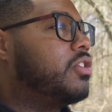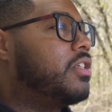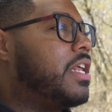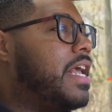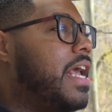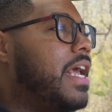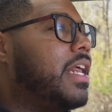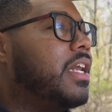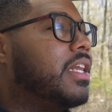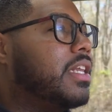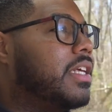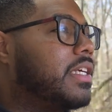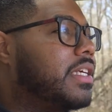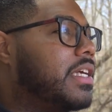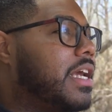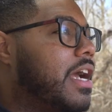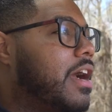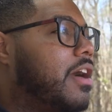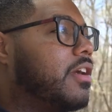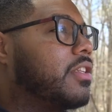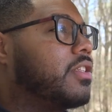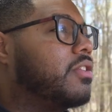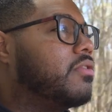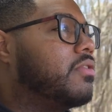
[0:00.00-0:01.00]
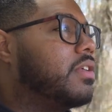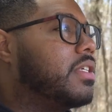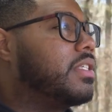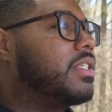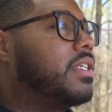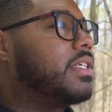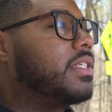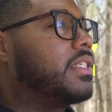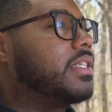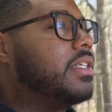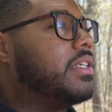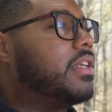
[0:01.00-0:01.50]
handling
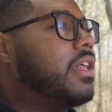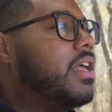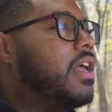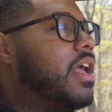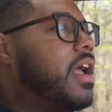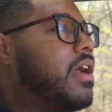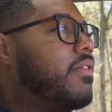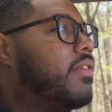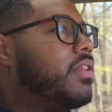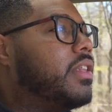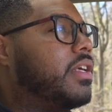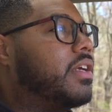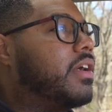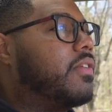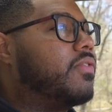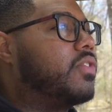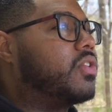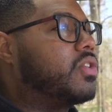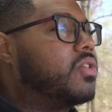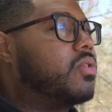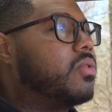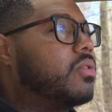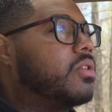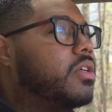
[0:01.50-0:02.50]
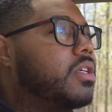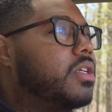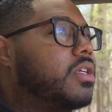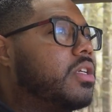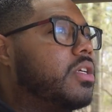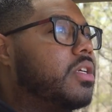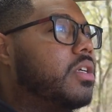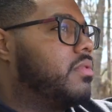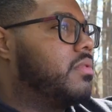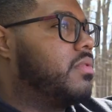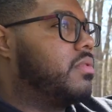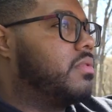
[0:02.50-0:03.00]
characteristics and everything of the sort.
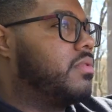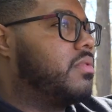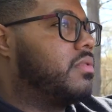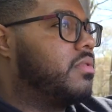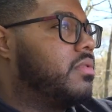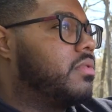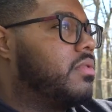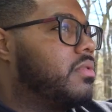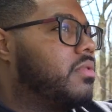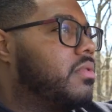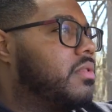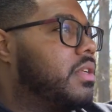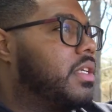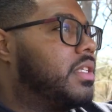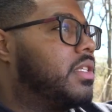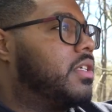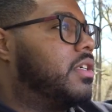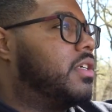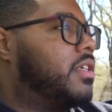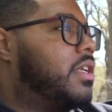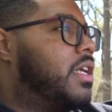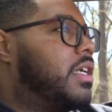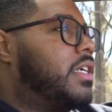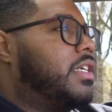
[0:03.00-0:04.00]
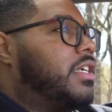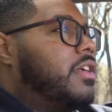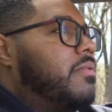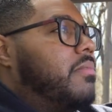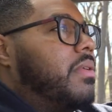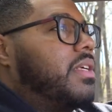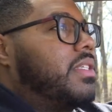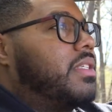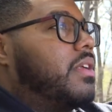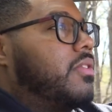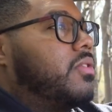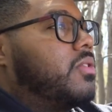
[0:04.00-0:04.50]
That's good. I can give
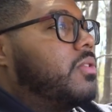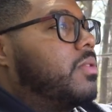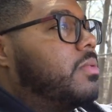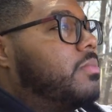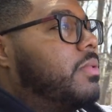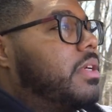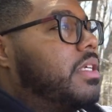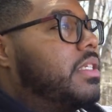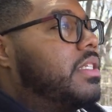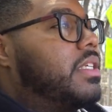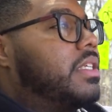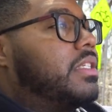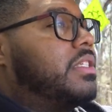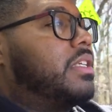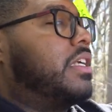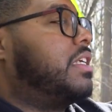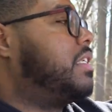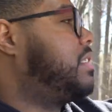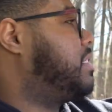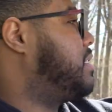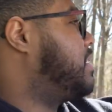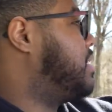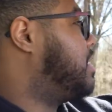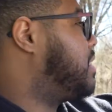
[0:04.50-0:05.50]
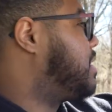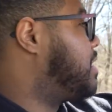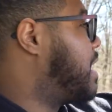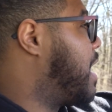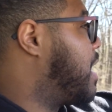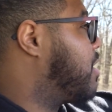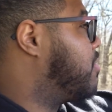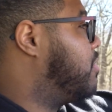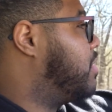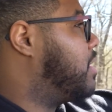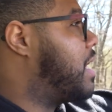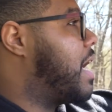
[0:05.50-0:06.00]
myself some space. It's
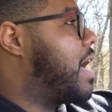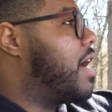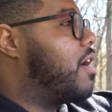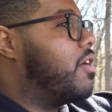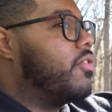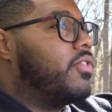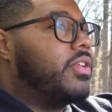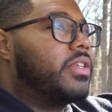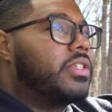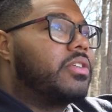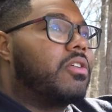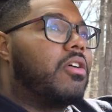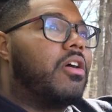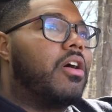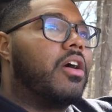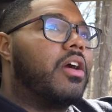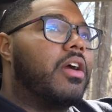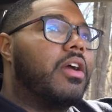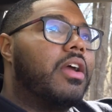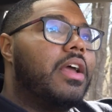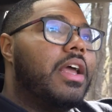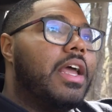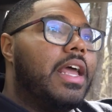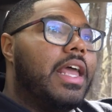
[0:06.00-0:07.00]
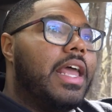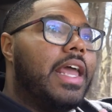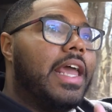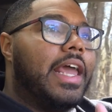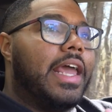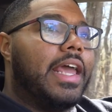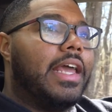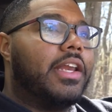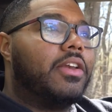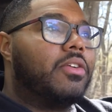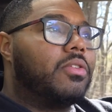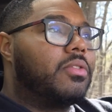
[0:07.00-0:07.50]
staggering to how this car
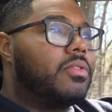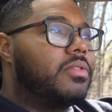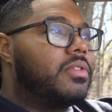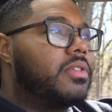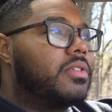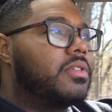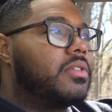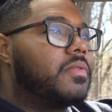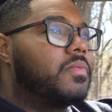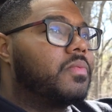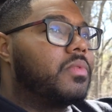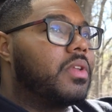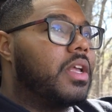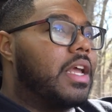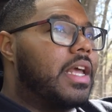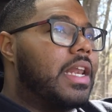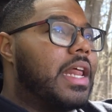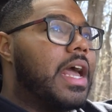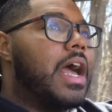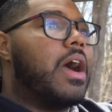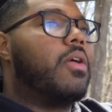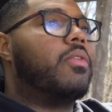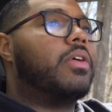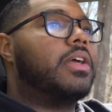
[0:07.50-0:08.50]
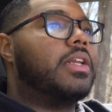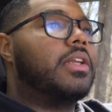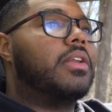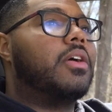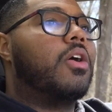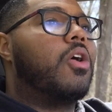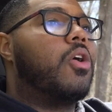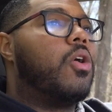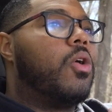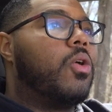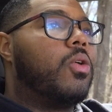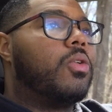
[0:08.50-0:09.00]
handles and how it
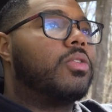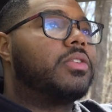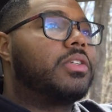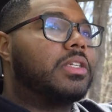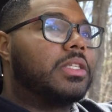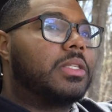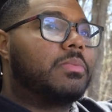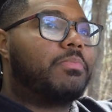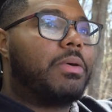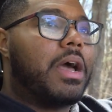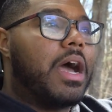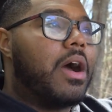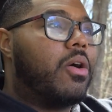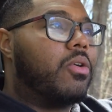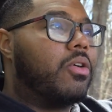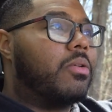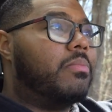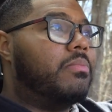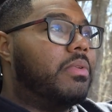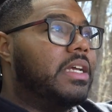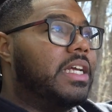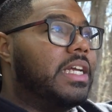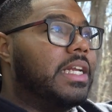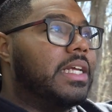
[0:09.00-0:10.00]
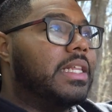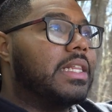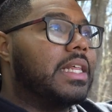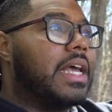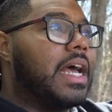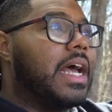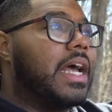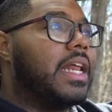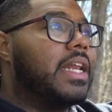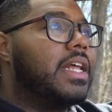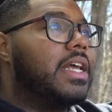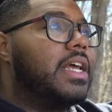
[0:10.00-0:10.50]
holds its power, meaning
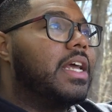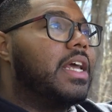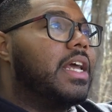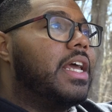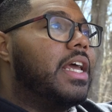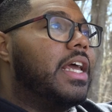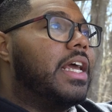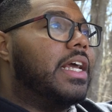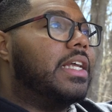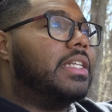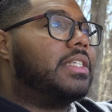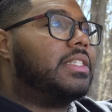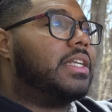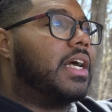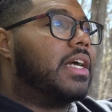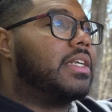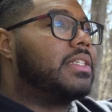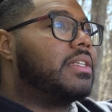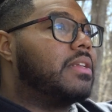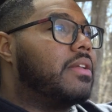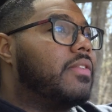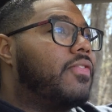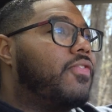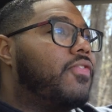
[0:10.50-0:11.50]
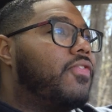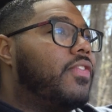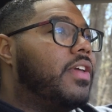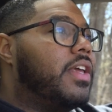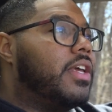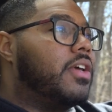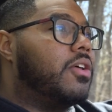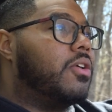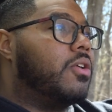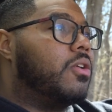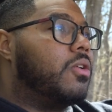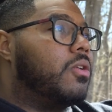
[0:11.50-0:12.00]
that it doesn't
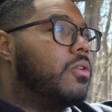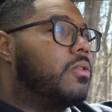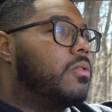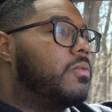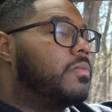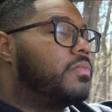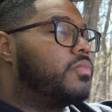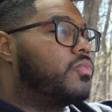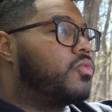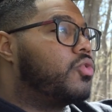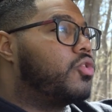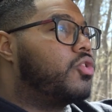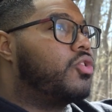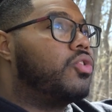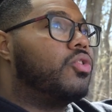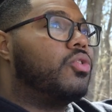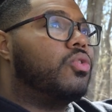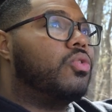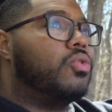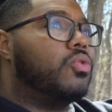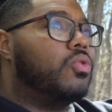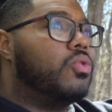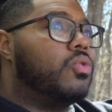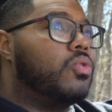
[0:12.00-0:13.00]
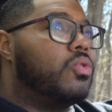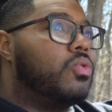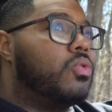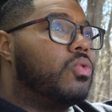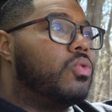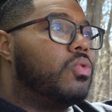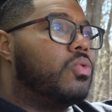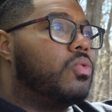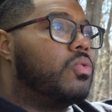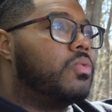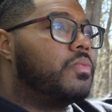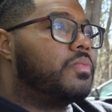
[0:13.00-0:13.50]
feel
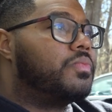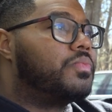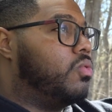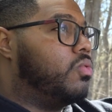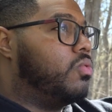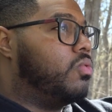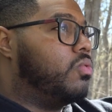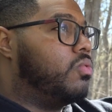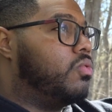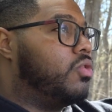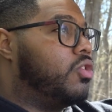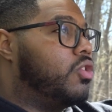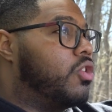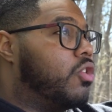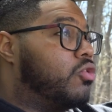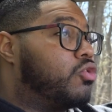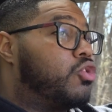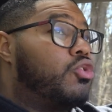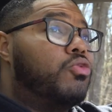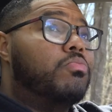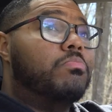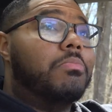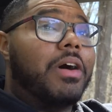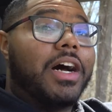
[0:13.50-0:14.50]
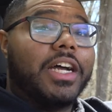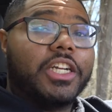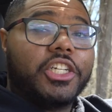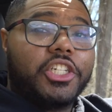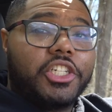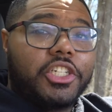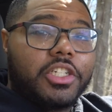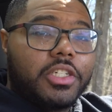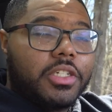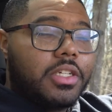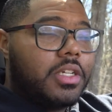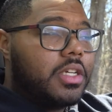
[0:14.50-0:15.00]
too, you know, too
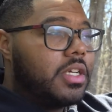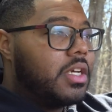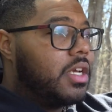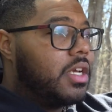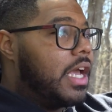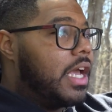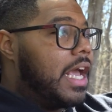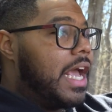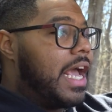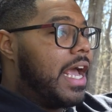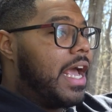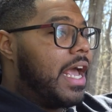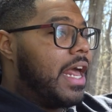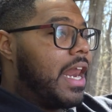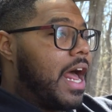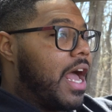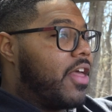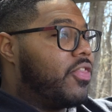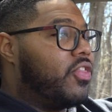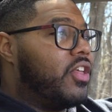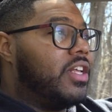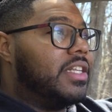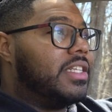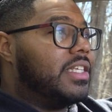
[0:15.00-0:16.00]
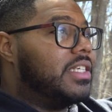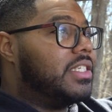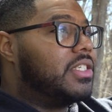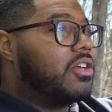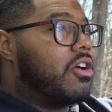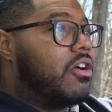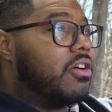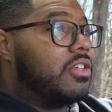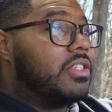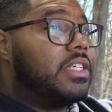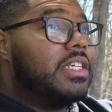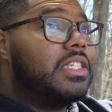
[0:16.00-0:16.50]
much. And I think these
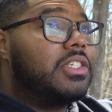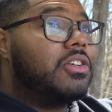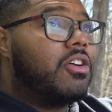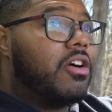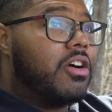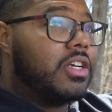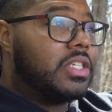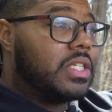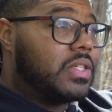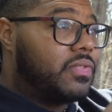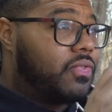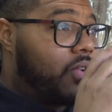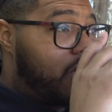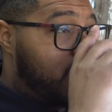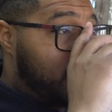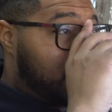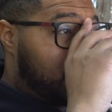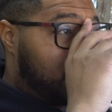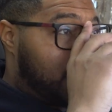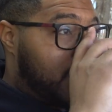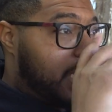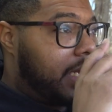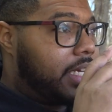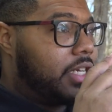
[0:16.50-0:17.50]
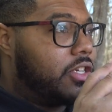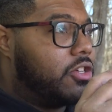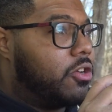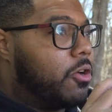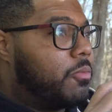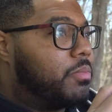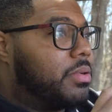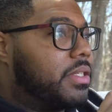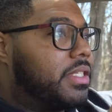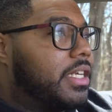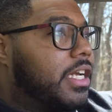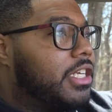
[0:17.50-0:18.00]
cars, as far as, like, you
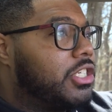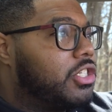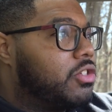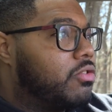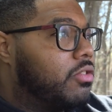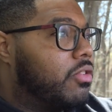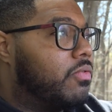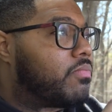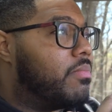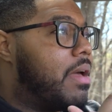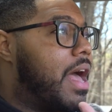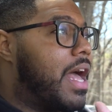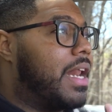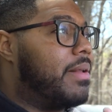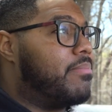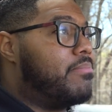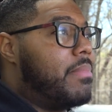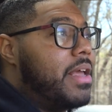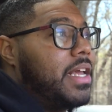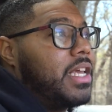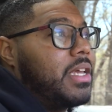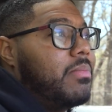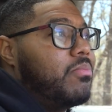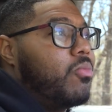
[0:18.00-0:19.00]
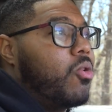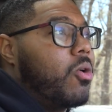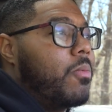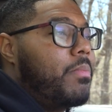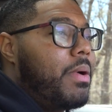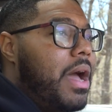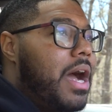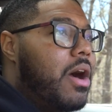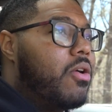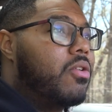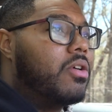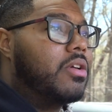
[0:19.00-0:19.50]
know, potential of making more
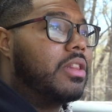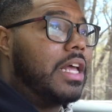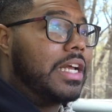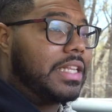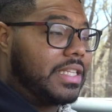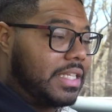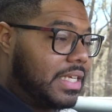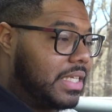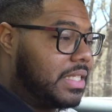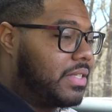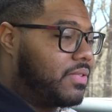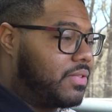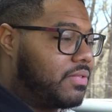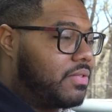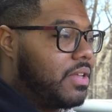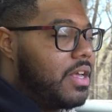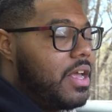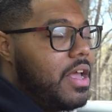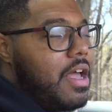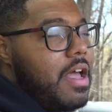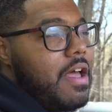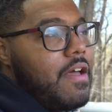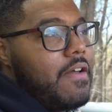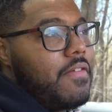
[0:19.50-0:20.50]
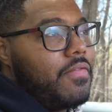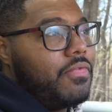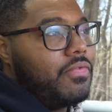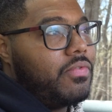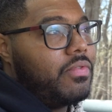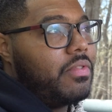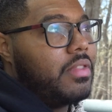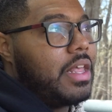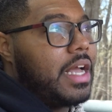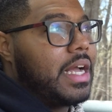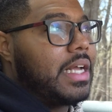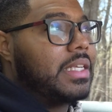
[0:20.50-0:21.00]
power, like this,
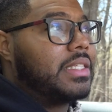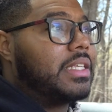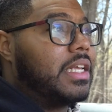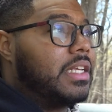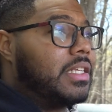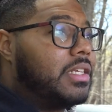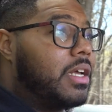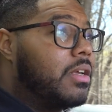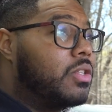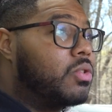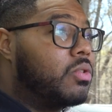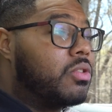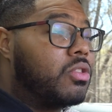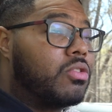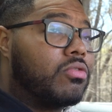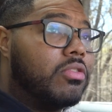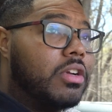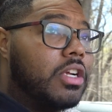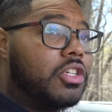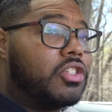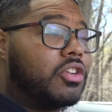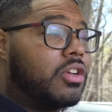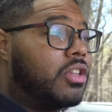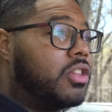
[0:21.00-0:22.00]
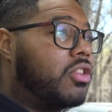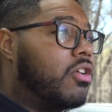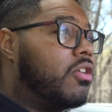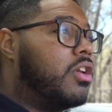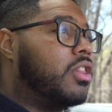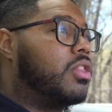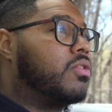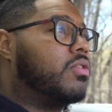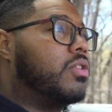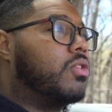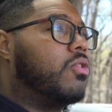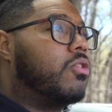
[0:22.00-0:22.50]
like I said, it comes with
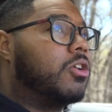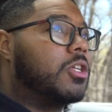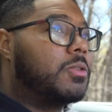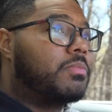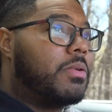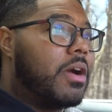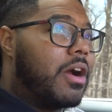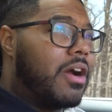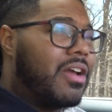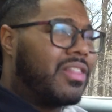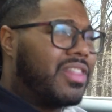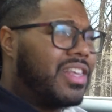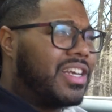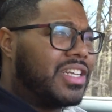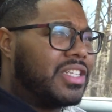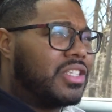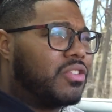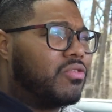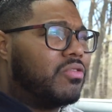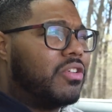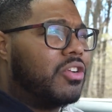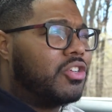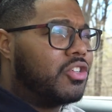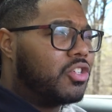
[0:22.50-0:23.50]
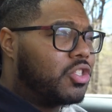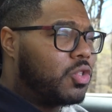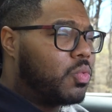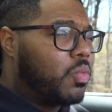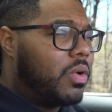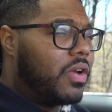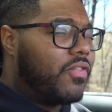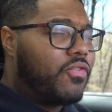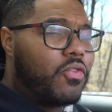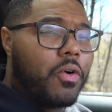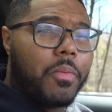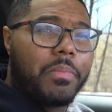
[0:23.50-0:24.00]
333 horsepower. I think it's
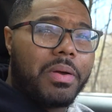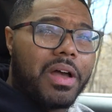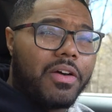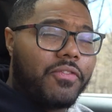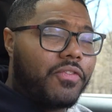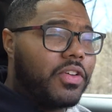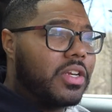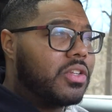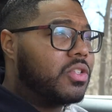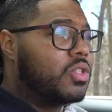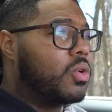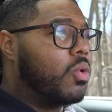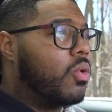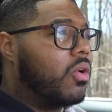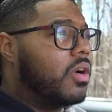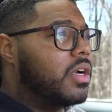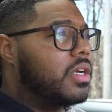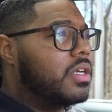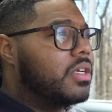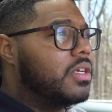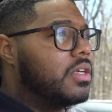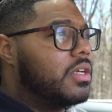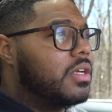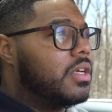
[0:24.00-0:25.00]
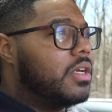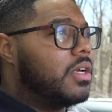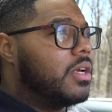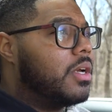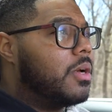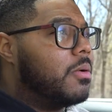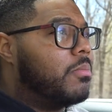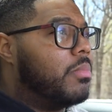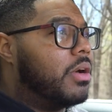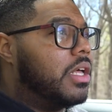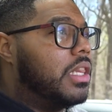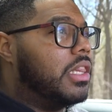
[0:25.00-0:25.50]
324 pound-feet of torque,
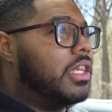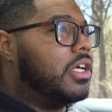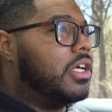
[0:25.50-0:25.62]
but